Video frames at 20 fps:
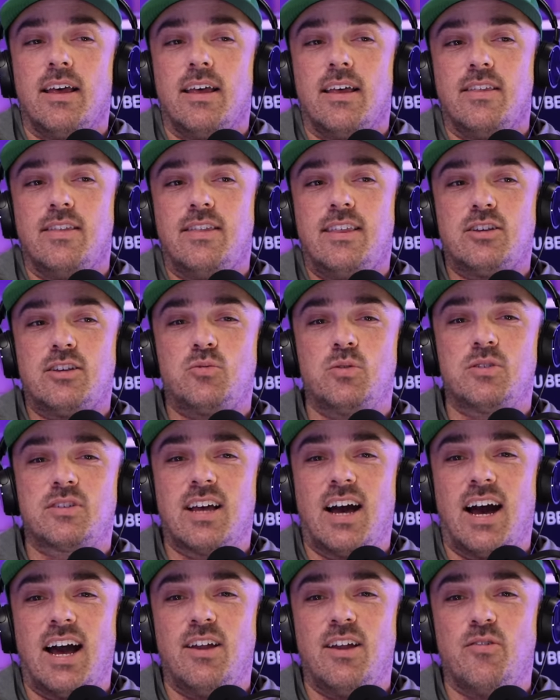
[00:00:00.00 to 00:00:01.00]
This was
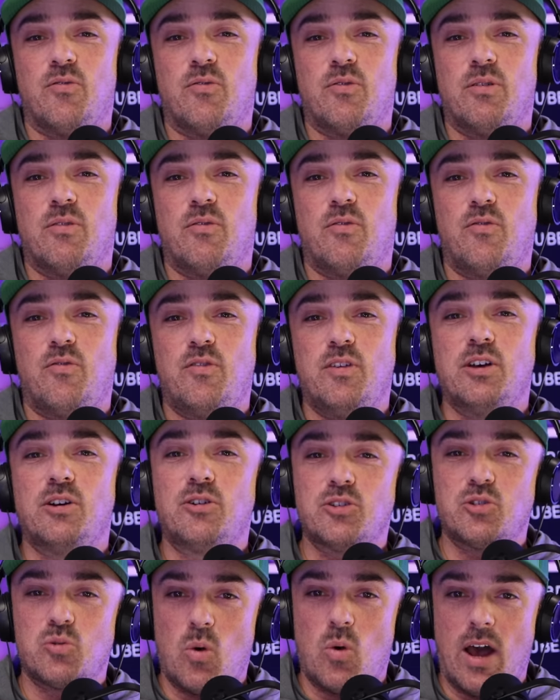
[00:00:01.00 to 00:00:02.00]
kind of
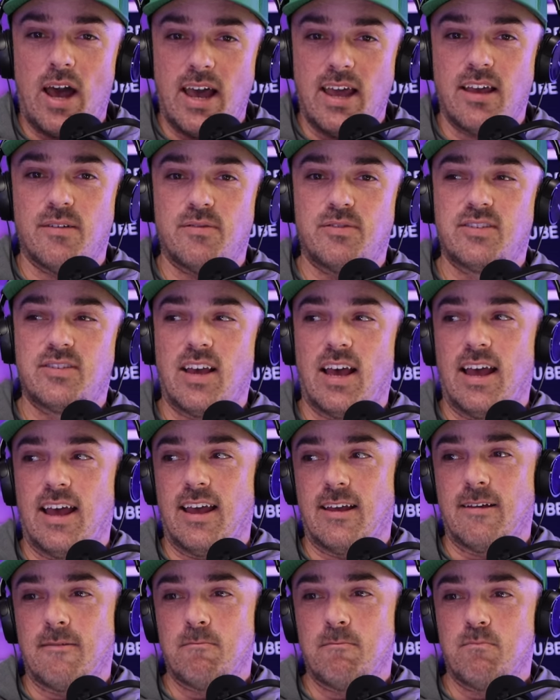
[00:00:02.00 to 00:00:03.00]
Phil's way of
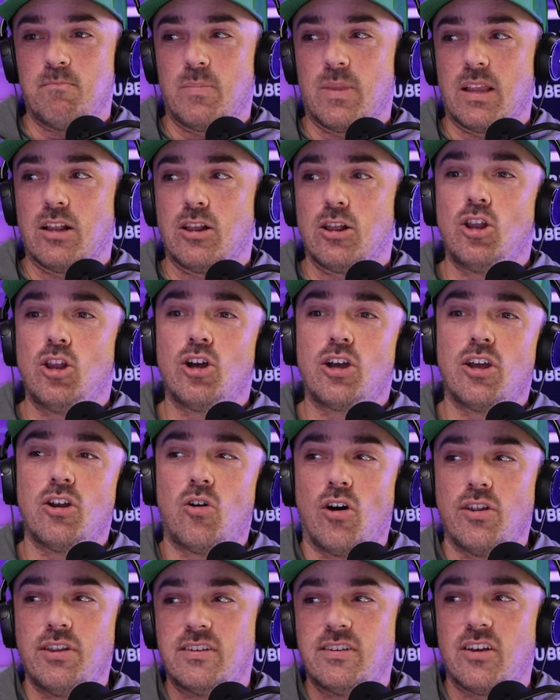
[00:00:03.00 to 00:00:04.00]
saying, look at
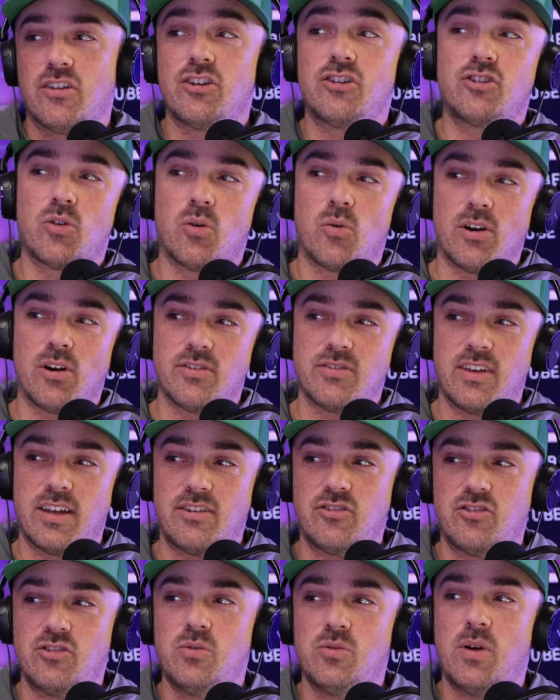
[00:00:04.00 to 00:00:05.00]
all these other tours
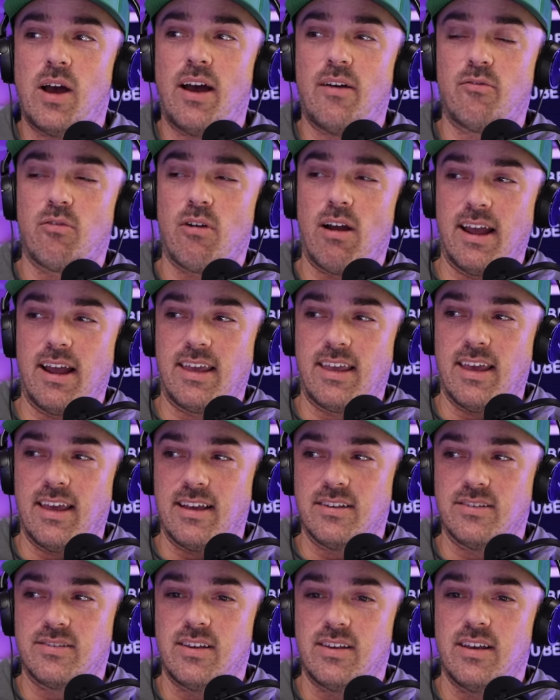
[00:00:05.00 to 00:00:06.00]
that do have
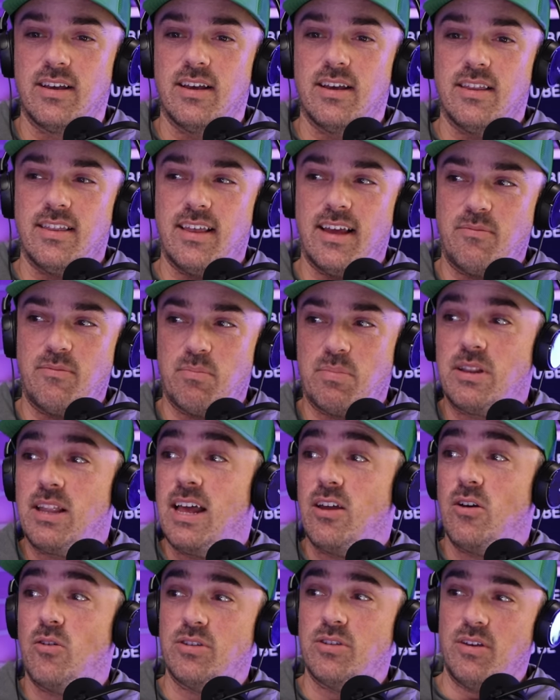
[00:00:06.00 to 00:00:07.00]
rankings that
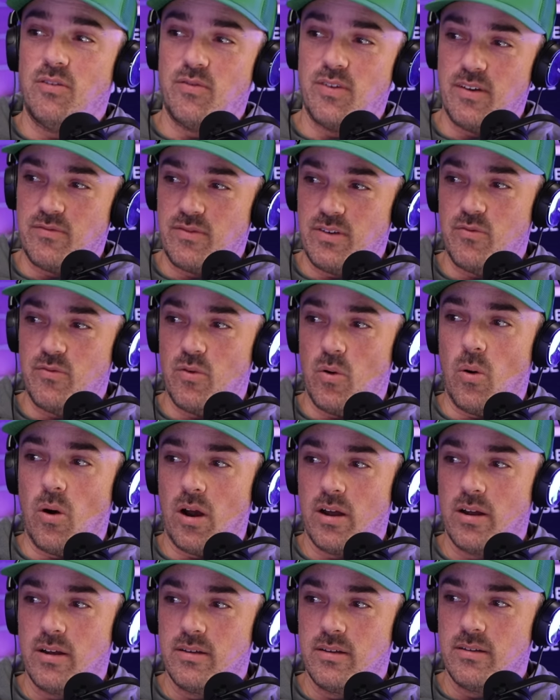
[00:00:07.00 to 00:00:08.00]
play only
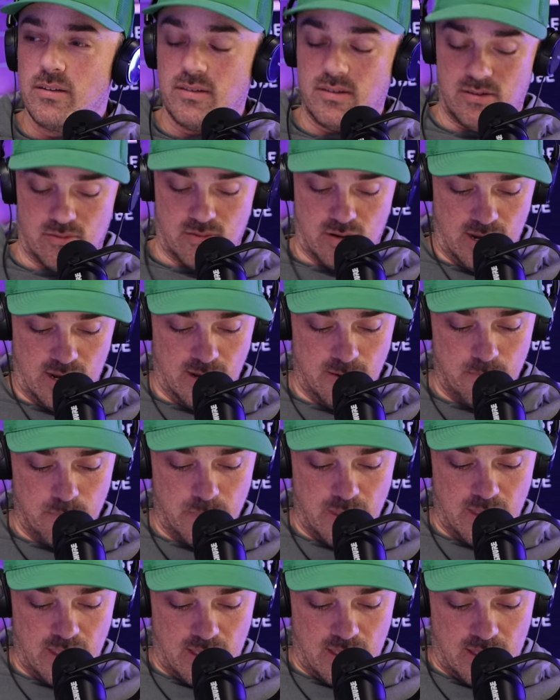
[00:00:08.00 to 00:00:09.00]
54. Right right? Yeah,
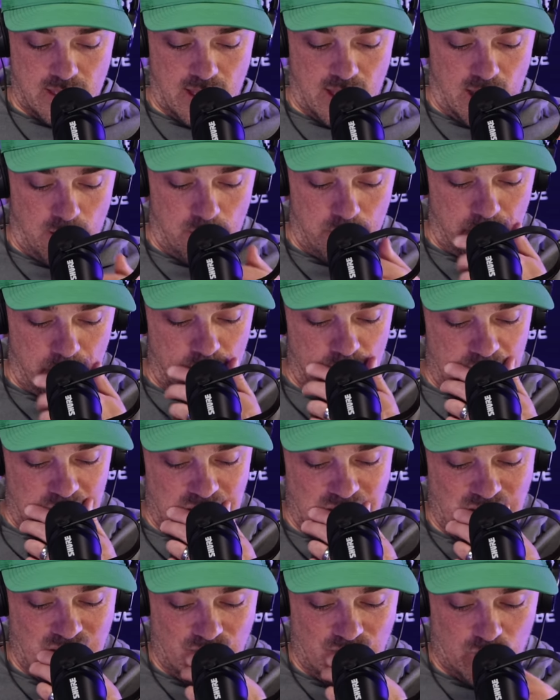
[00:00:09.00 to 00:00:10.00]
sure. Um,
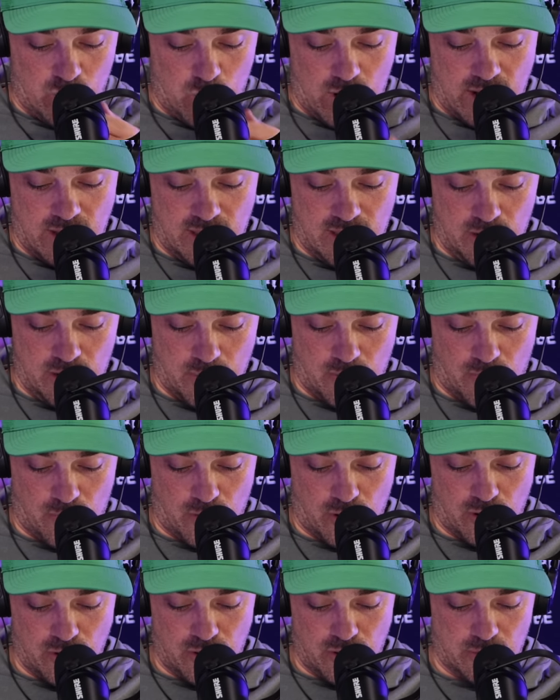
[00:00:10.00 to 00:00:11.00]
he even went a little bit
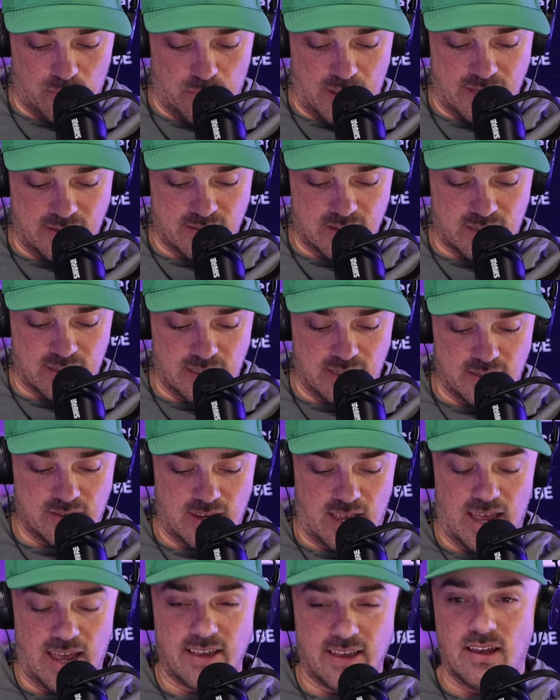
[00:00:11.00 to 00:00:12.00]
further, basically
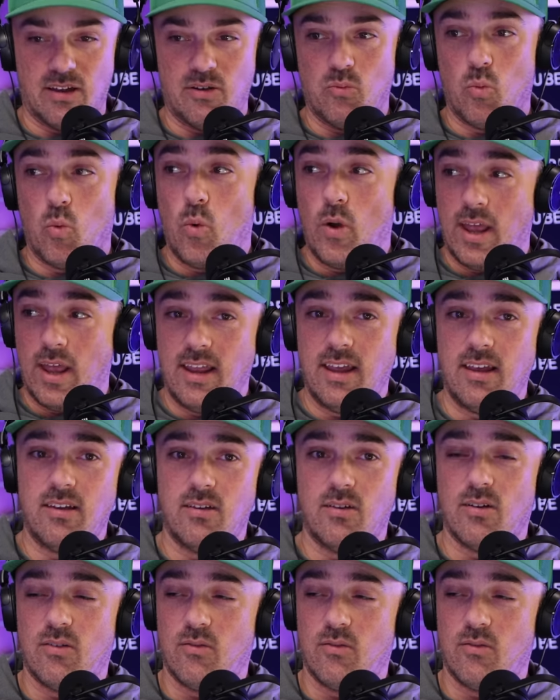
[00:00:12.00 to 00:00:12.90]
saying that winning